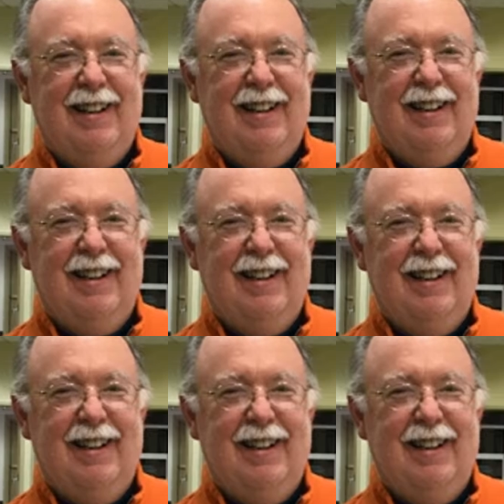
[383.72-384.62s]

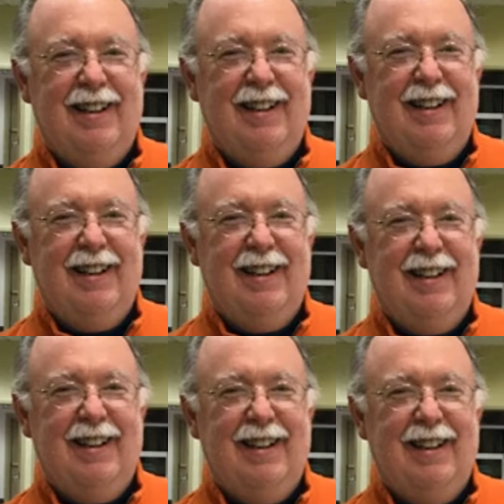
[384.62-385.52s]

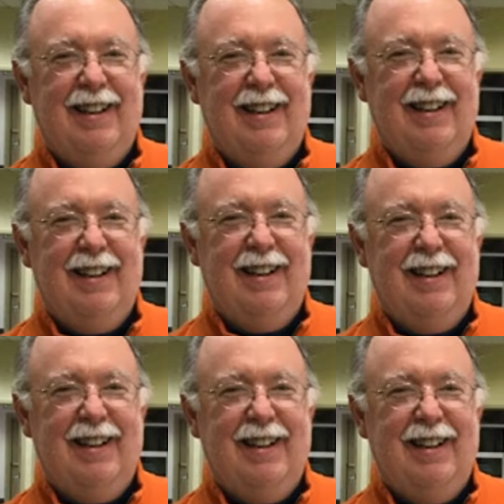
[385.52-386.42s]

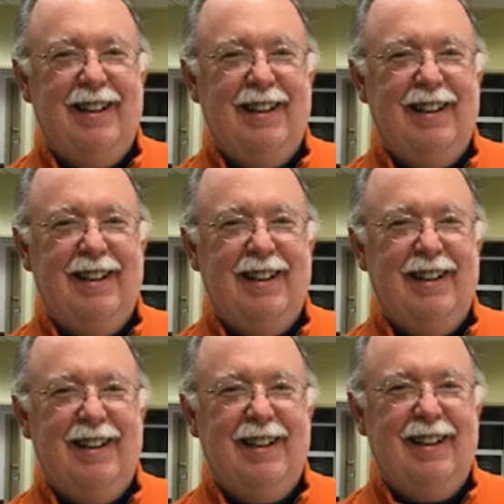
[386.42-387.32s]

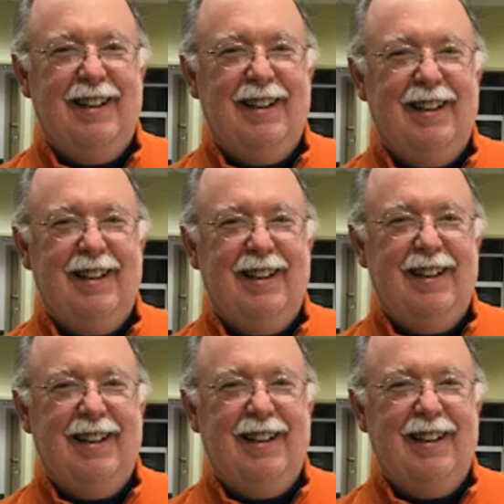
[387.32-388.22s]

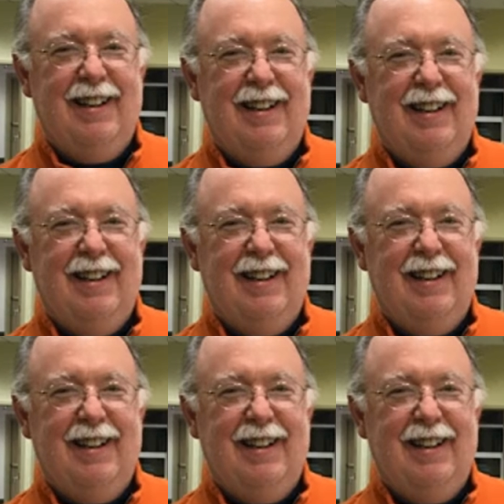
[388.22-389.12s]

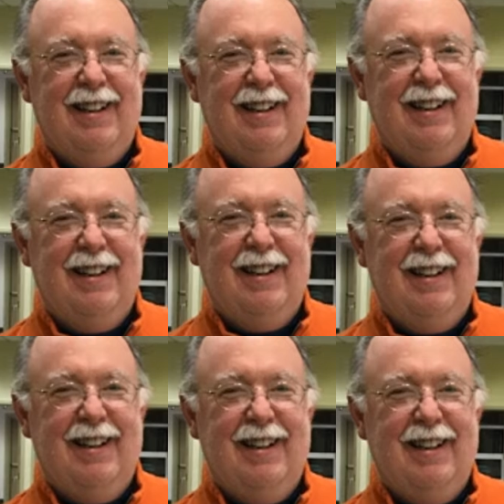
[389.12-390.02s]

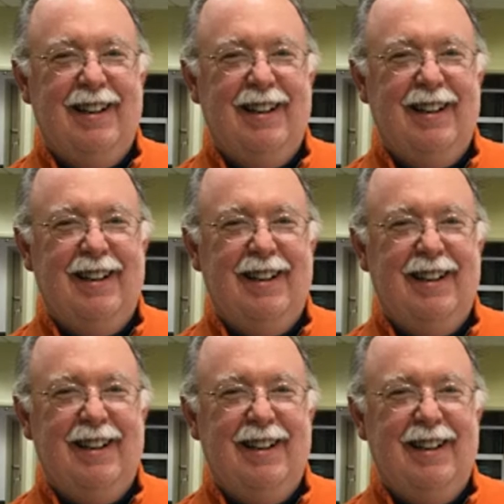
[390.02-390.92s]

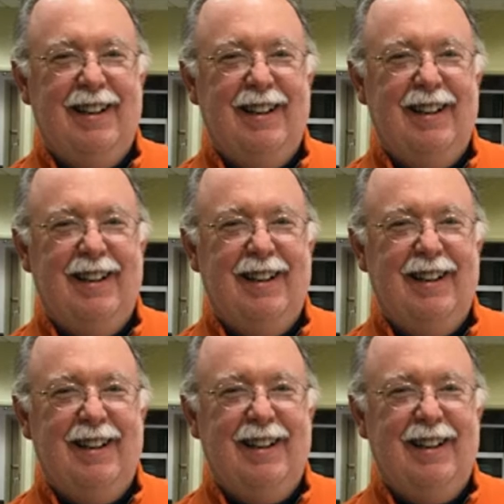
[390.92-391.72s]
(not speaking)